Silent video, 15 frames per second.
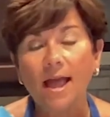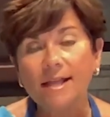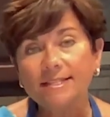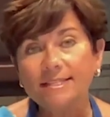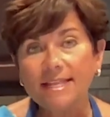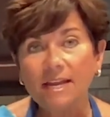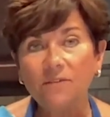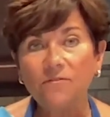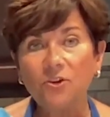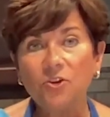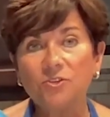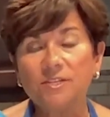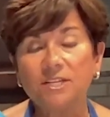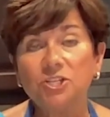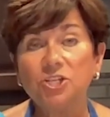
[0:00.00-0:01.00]
instead of
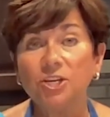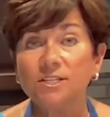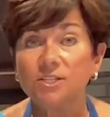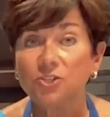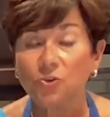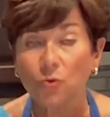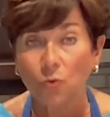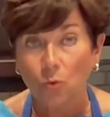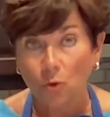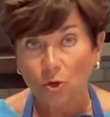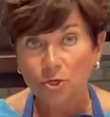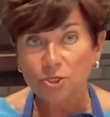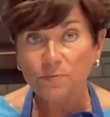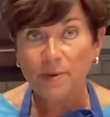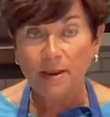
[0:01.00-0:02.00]
using just
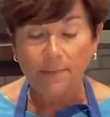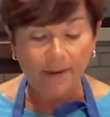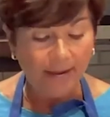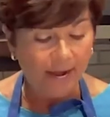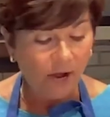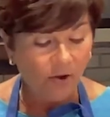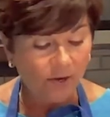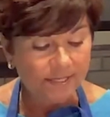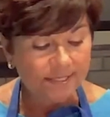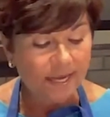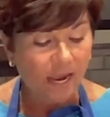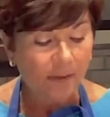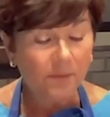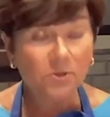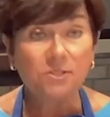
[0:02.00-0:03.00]
orange baby carrots,
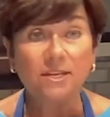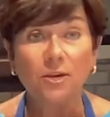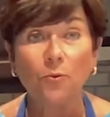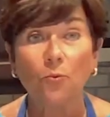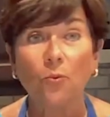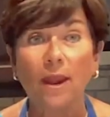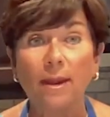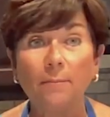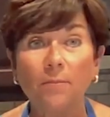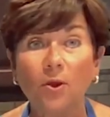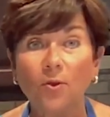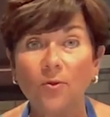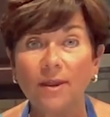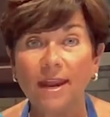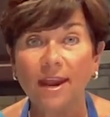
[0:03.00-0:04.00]
I'm using
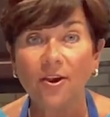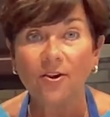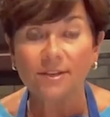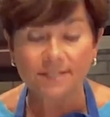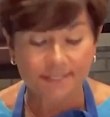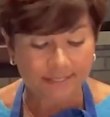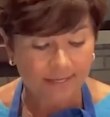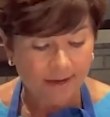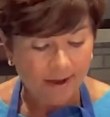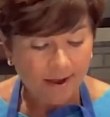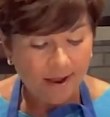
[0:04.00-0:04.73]
rainbow carrots.